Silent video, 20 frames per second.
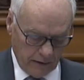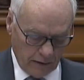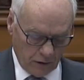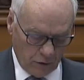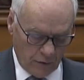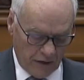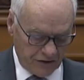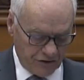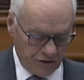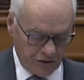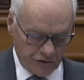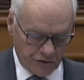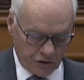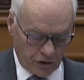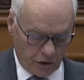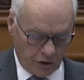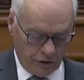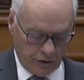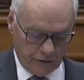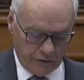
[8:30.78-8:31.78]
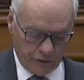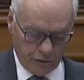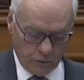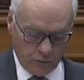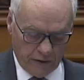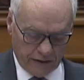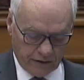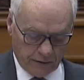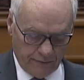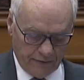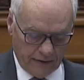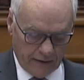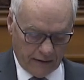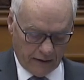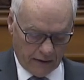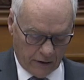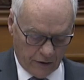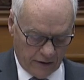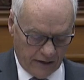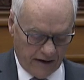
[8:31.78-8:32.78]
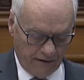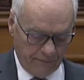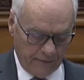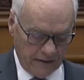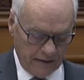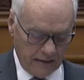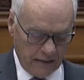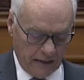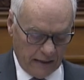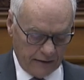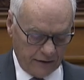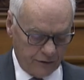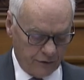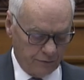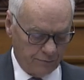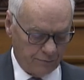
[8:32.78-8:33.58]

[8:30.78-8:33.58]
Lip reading: Questions turned to what could have been done to